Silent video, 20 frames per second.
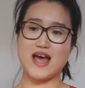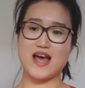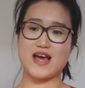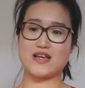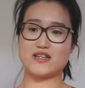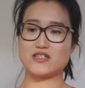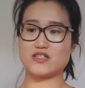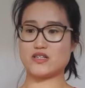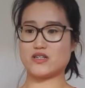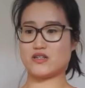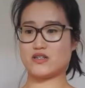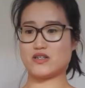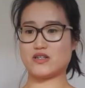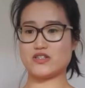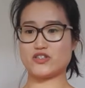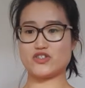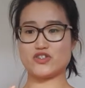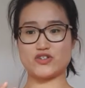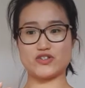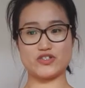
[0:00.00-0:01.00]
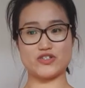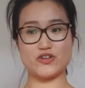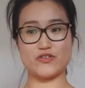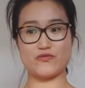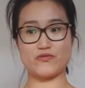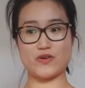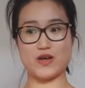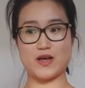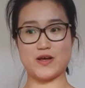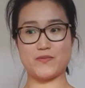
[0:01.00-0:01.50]
And uh, in terms
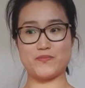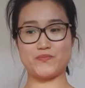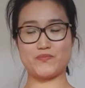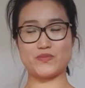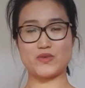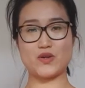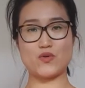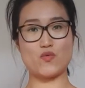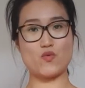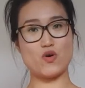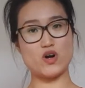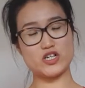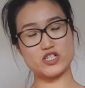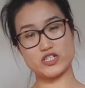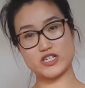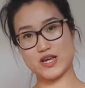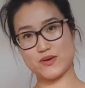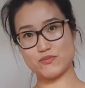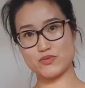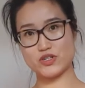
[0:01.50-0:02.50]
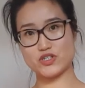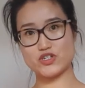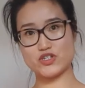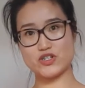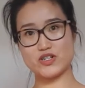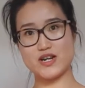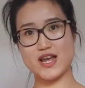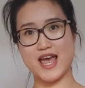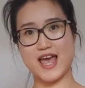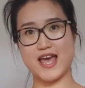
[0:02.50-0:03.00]
of um, water
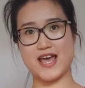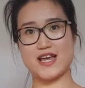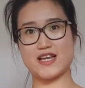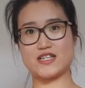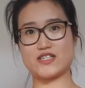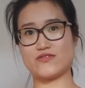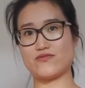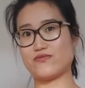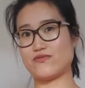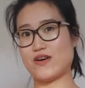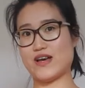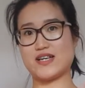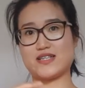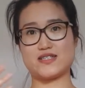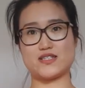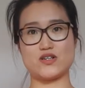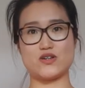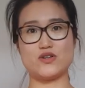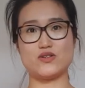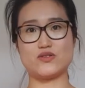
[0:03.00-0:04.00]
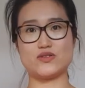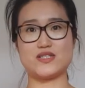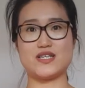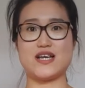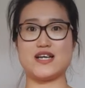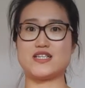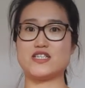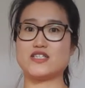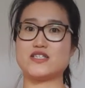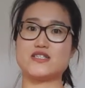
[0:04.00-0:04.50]
temperature and vessels
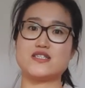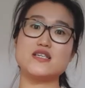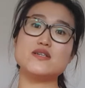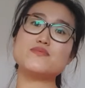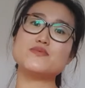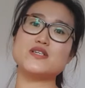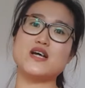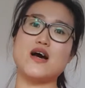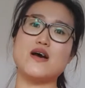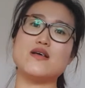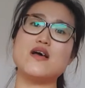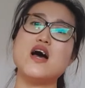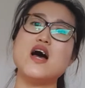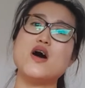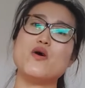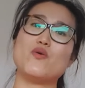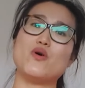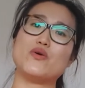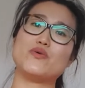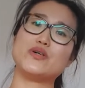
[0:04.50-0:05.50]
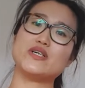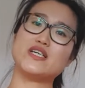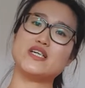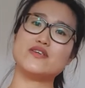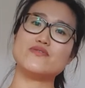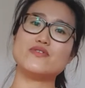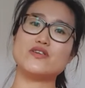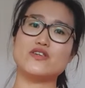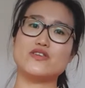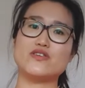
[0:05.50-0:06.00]
and steep time, what we
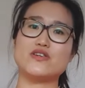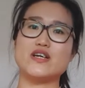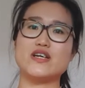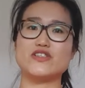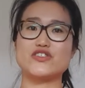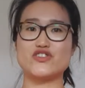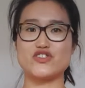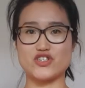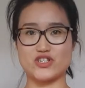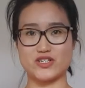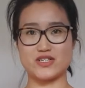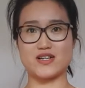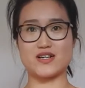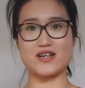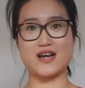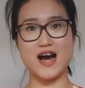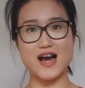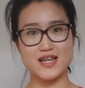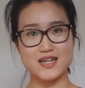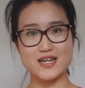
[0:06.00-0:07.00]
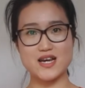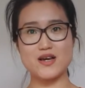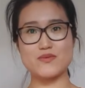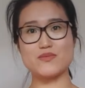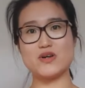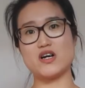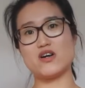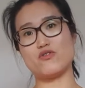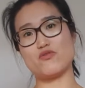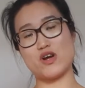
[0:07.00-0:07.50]
give here is just a
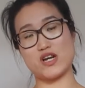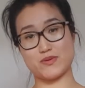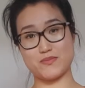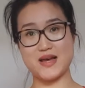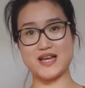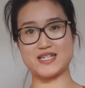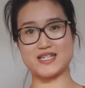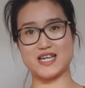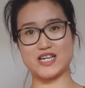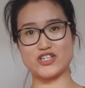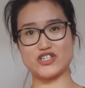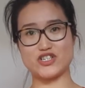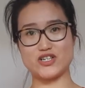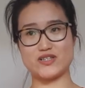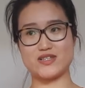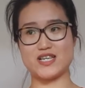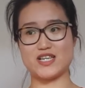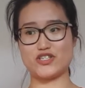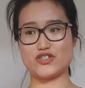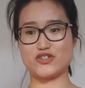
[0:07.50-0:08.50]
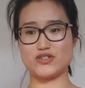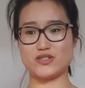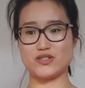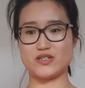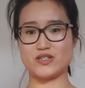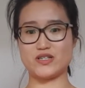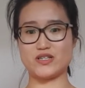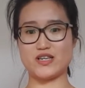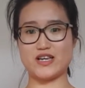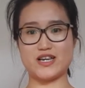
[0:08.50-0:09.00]
guideline, a recommendation that
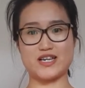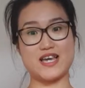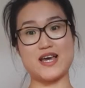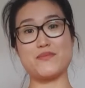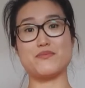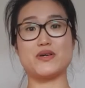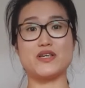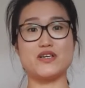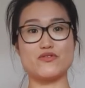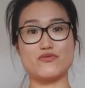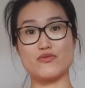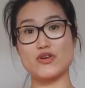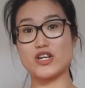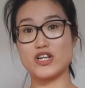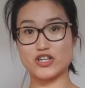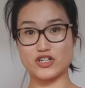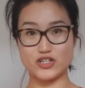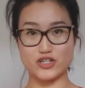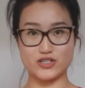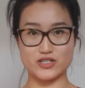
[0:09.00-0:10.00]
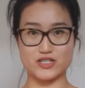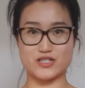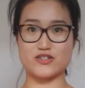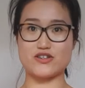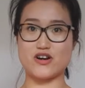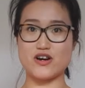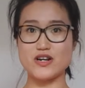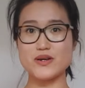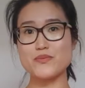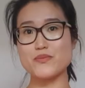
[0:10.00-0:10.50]
it can be a really good
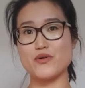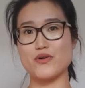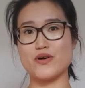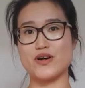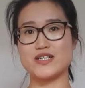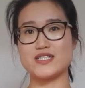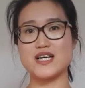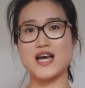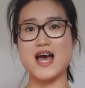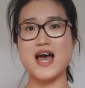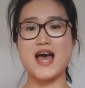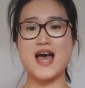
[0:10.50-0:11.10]
starting point